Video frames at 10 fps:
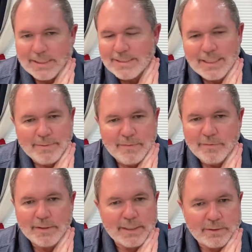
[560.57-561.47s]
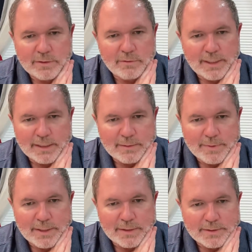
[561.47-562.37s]
It has not been filled out correctly
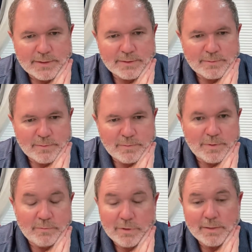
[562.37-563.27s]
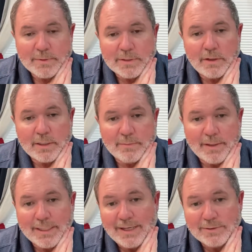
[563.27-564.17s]
because we've really been talking
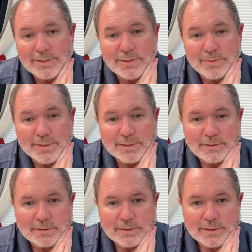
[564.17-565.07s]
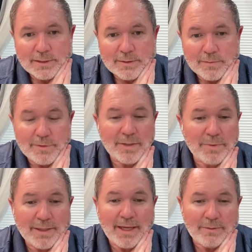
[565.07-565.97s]
about how to do it. We've done
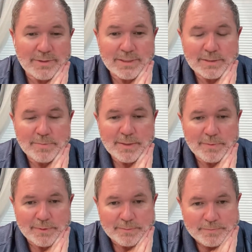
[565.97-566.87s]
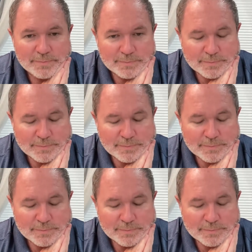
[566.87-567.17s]
it with thousands of people.